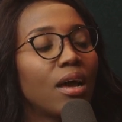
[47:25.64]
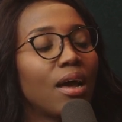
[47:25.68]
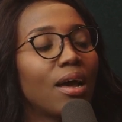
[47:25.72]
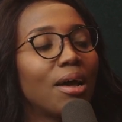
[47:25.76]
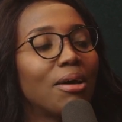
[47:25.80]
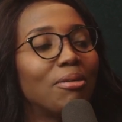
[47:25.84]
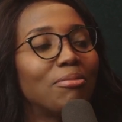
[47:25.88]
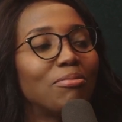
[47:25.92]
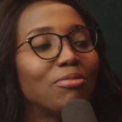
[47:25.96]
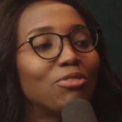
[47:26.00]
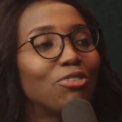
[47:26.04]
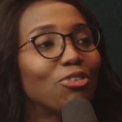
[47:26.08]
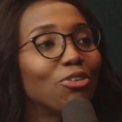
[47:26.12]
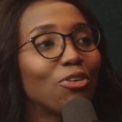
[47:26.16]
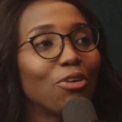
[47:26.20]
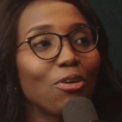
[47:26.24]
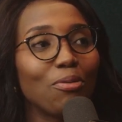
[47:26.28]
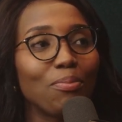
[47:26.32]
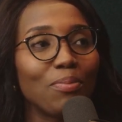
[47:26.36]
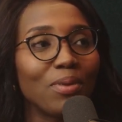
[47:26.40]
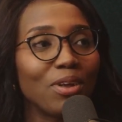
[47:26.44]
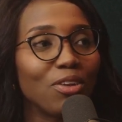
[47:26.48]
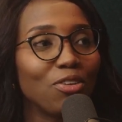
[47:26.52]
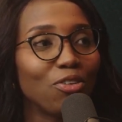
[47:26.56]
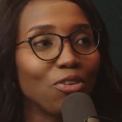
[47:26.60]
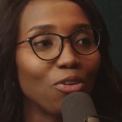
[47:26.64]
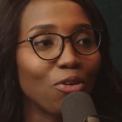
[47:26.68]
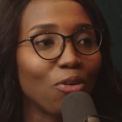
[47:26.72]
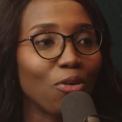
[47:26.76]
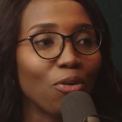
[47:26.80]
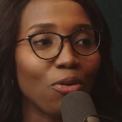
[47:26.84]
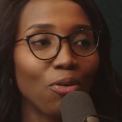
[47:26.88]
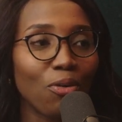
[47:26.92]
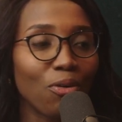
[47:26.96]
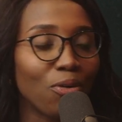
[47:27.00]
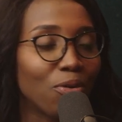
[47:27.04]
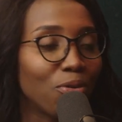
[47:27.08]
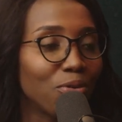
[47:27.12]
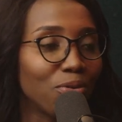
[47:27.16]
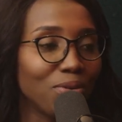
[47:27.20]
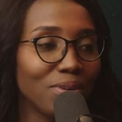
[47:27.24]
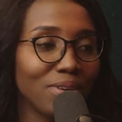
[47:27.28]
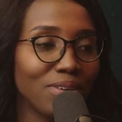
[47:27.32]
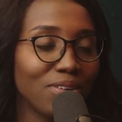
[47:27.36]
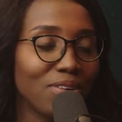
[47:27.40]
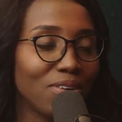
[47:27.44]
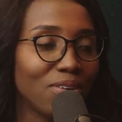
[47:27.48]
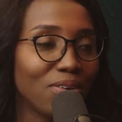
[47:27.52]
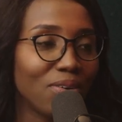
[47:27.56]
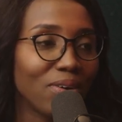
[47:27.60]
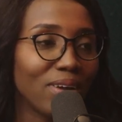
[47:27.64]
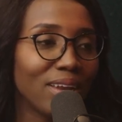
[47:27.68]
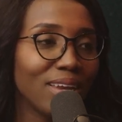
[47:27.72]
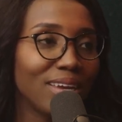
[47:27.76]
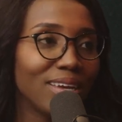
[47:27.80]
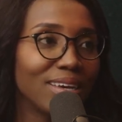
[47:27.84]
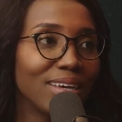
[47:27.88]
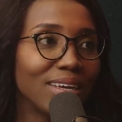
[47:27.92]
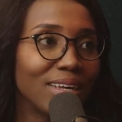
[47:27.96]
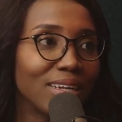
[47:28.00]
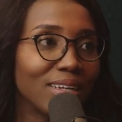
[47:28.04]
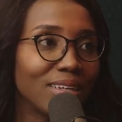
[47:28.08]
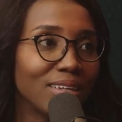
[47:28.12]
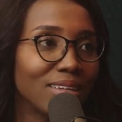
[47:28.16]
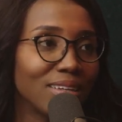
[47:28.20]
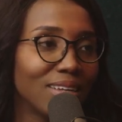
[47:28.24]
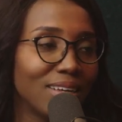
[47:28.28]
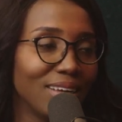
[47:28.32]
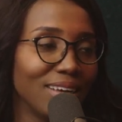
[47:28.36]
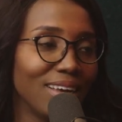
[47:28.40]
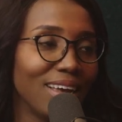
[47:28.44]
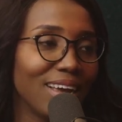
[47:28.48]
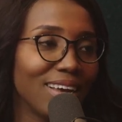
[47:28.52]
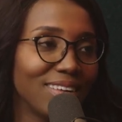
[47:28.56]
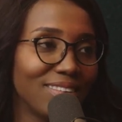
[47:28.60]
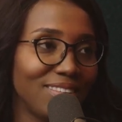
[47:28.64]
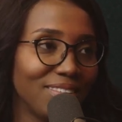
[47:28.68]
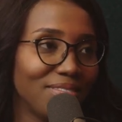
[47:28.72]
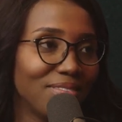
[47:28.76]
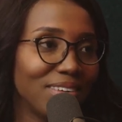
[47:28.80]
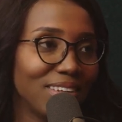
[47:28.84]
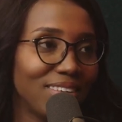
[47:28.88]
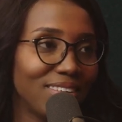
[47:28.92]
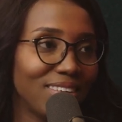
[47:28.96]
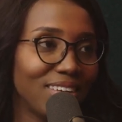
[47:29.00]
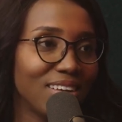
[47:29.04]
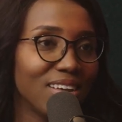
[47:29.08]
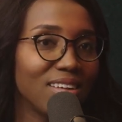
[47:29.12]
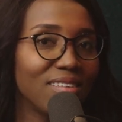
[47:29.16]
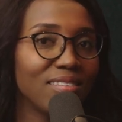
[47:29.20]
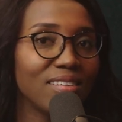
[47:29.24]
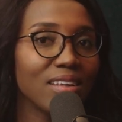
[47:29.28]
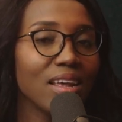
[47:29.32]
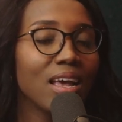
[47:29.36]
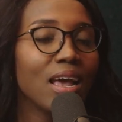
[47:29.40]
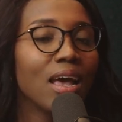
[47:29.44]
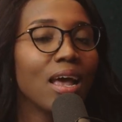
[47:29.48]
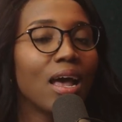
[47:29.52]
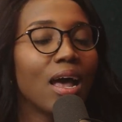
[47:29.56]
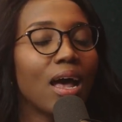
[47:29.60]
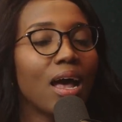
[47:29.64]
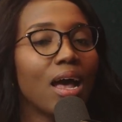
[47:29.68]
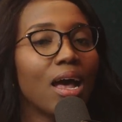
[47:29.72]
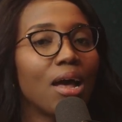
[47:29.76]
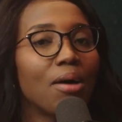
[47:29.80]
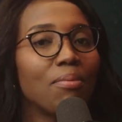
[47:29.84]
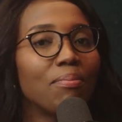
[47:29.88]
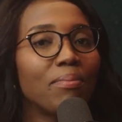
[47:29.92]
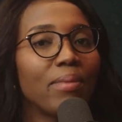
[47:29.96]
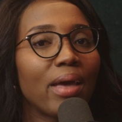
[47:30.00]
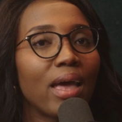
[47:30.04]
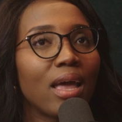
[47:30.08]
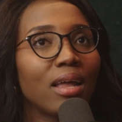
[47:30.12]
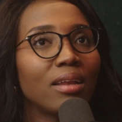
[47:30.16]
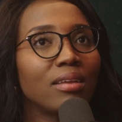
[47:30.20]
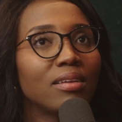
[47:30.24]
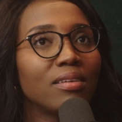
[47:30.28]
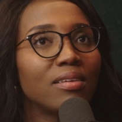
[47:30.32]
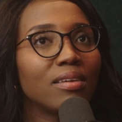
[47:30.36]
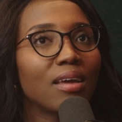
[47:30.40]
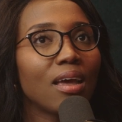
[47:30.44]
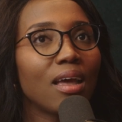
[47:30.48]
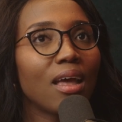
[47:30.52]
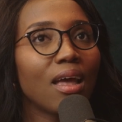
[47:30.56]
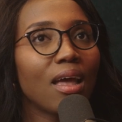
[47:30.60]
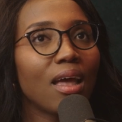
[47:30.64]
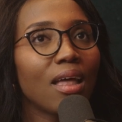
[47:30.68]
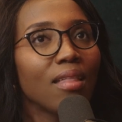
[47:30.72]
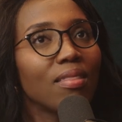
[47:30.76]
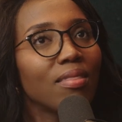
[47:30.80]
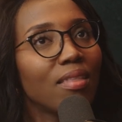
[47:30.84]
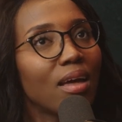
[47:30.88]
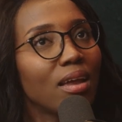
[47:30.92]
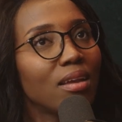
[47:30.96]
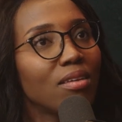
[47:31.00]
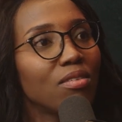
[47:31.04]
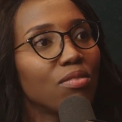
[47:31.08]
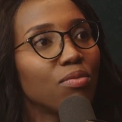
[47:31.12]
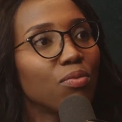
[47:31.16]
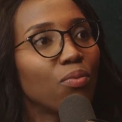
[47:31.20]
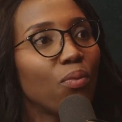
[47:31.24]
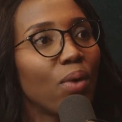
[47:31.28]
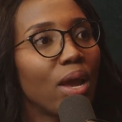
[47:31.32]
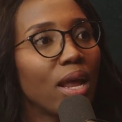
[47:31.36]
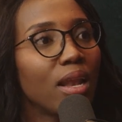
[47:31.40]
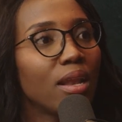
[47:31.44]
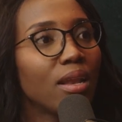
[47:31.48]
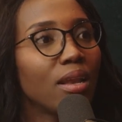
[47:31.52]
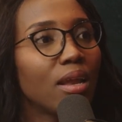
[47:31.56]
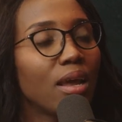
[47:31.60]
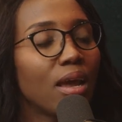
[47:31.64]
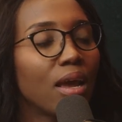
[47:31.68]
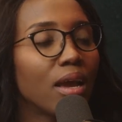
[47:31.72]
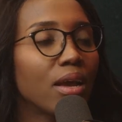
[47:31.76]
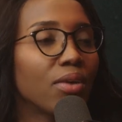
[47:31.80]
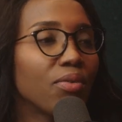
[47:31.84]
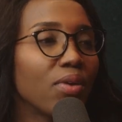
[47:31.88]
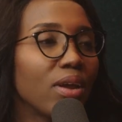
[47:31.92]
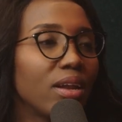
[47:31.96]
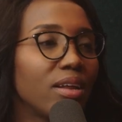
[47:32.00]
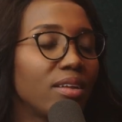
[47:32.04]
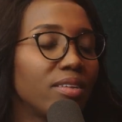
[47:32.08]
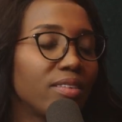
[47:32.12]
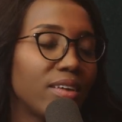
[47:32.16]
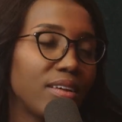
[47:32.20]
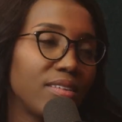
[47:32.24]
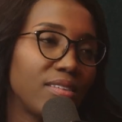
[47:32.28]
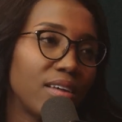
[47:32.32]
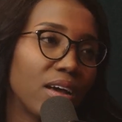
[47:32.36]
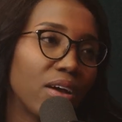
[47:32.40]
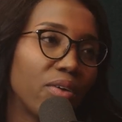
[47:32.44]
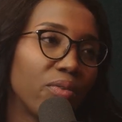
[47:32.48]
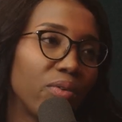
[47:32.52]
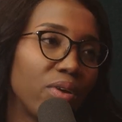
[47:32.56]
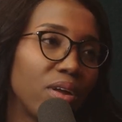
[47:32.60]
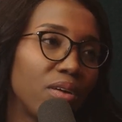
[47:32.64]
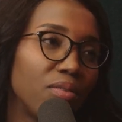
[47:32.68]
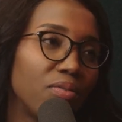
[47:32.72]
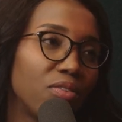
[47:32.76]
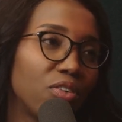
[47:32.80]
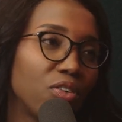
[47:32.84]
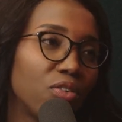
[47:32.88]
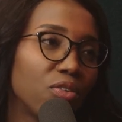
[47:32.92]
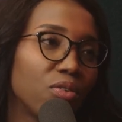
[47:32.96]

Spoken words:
to commit your own illegal activities, and that is when creditors are grieved.